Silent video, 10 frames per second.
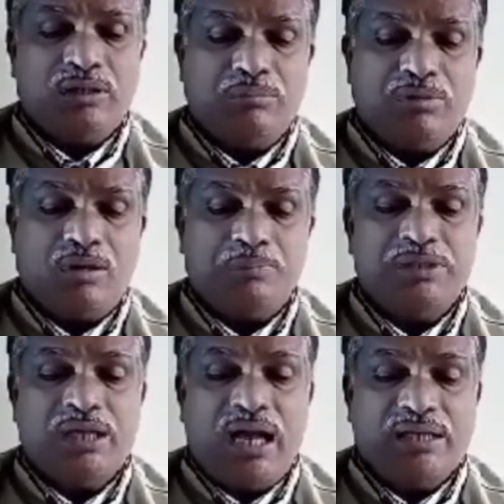number of
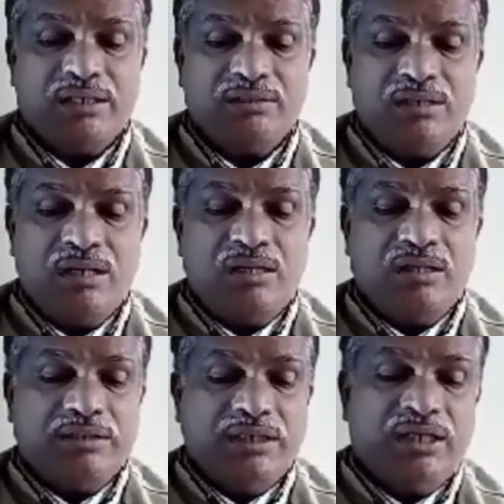the ion
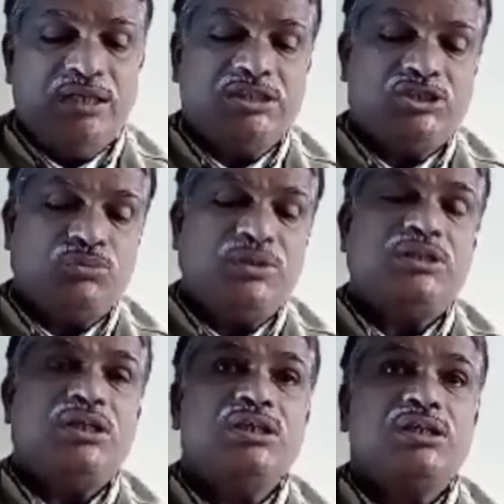decreases with
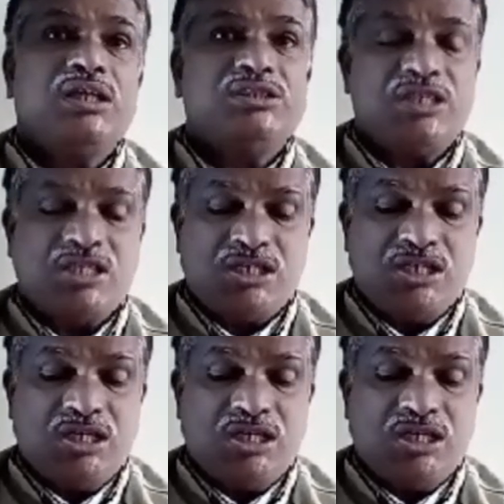increasing